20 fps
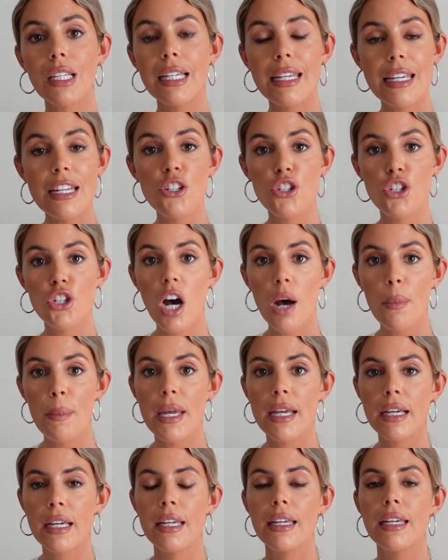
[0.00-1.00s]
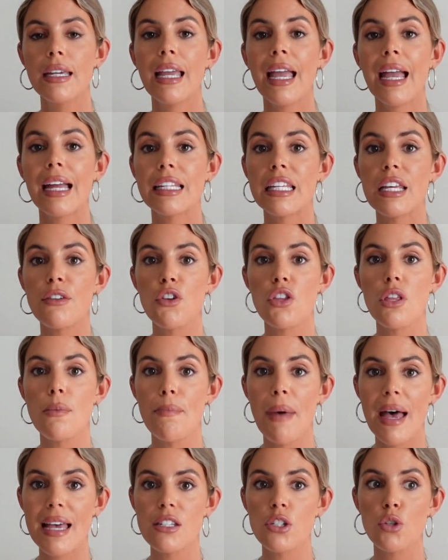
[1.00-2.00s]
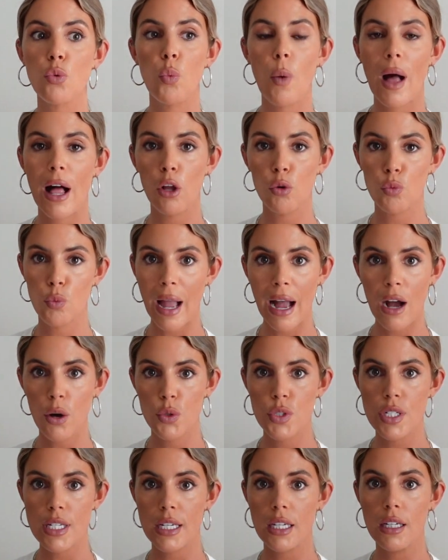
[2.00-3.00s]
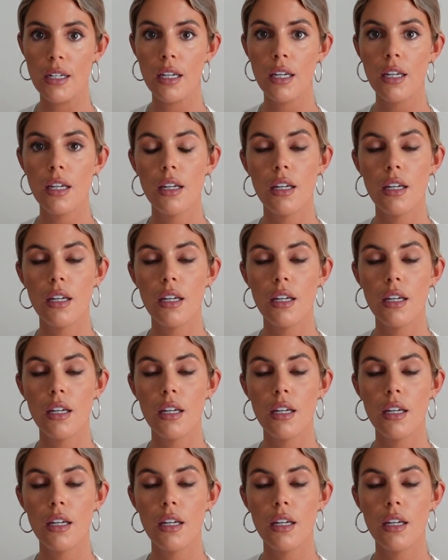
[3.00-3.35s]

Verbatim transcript: each topic and give you the best well-rounded